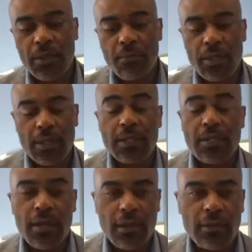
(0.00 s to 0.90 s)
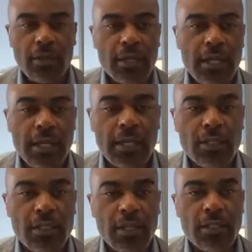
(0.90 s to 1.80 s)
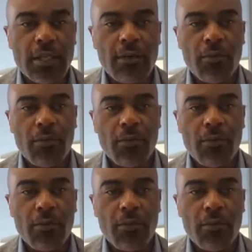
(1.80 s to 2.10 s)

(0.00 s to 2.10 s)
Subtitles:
because they are looking at legislation that